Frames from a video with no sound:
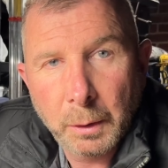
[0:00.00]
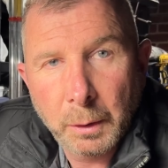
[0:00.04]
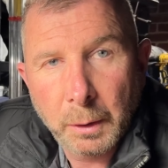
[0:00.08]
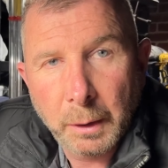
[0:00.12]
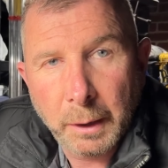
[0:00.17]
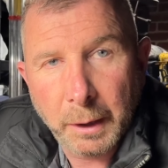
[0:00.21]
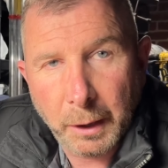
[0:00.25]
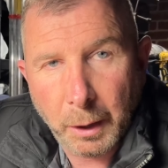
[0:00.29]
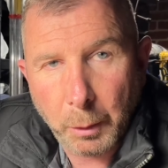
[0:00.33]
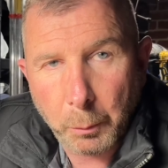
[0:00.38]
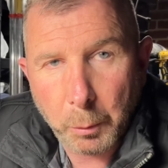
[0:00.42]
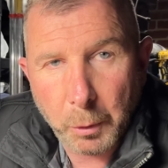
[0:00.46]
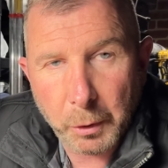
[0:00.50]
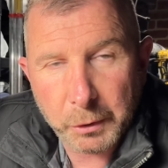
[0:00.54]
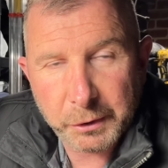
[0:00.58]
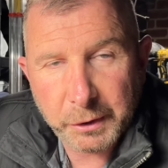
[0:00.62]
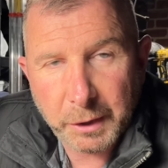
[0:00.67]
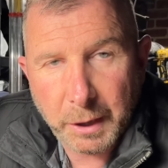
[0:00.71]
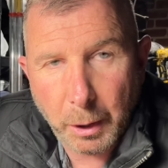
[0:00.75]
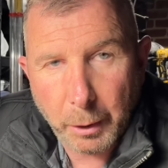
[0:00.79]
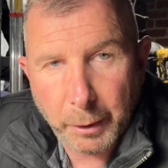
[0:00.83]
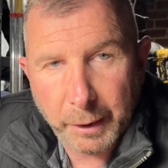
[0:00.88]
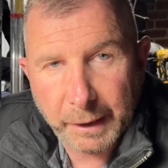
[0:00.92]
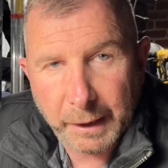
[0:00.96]
and I was
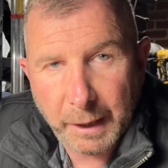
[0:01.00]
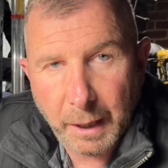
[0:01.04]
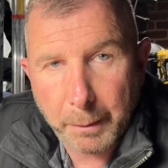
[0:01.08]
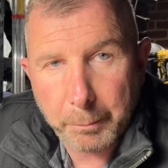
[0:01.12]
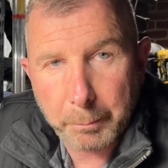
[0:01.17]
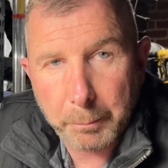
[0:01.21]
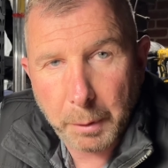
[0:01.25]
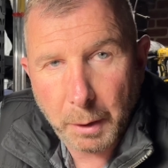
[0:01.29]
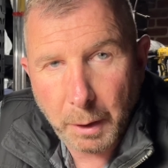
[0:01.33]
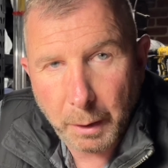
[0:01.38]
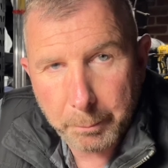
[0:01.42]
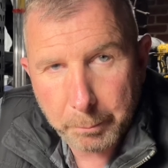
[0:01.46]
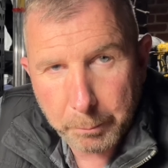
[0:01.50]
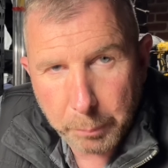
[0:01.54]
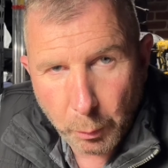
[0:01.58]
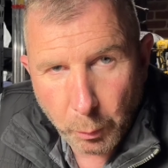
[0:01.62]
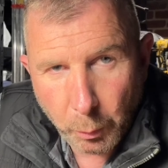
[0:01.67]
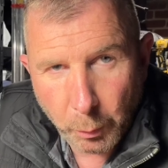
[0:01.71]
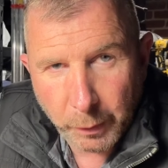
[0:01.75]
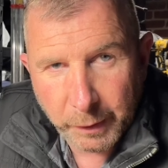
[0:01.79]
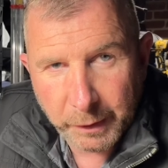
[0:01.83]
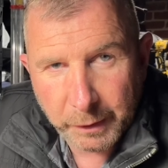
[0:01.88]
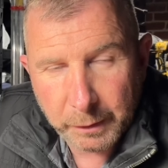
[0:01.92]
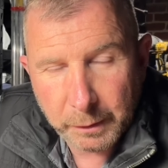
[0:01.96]
going up by
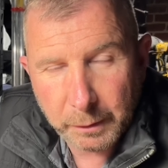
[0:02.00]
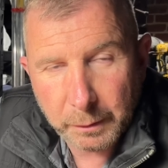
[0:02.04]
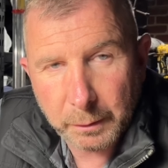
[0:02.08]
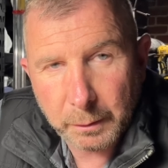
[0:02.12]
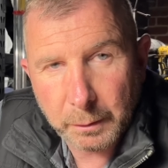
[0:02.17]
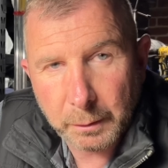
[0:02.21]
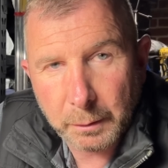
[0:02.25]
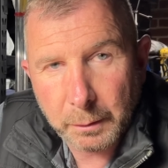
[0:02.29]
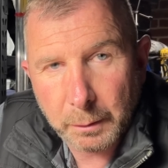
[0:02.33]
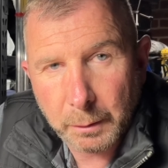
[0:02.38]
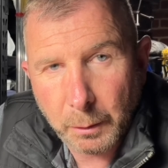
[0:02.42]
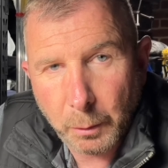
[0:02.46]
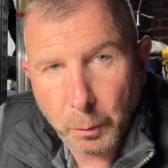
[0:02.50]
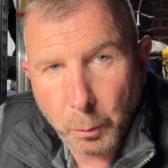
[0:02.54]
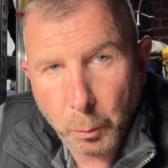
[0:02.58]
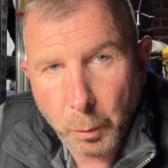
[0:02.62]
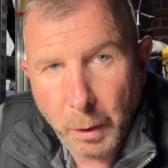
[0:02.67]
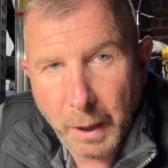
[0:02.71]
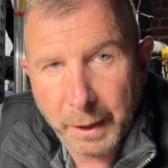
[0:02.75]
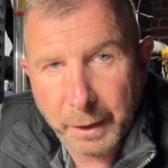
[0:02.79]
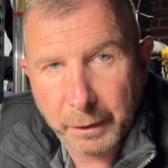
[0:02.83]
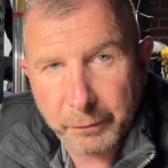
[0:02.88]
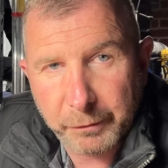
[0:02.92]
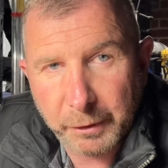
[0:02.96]

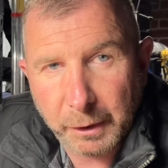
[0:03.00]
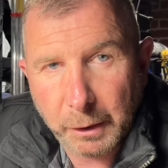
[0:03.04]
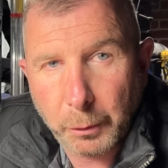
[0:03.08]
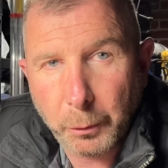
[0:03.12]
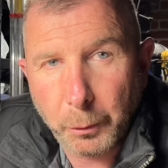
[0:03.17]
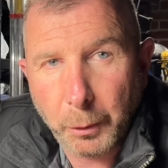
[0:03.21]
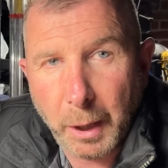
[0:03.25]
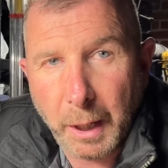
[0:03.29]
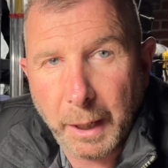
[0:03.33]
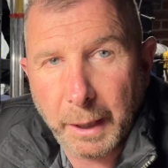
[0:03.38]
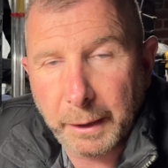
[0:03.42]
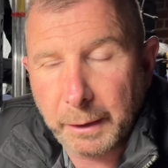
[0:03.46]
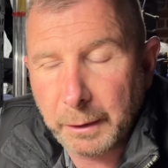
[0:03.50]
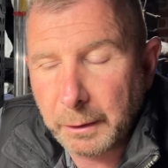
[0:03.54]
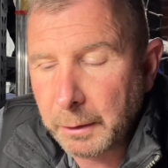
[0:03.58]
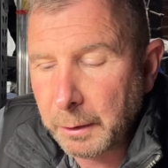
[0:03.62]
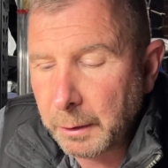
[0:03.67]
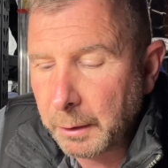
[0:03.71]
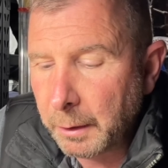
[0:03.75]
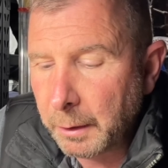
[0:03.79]
0.1 of a grain,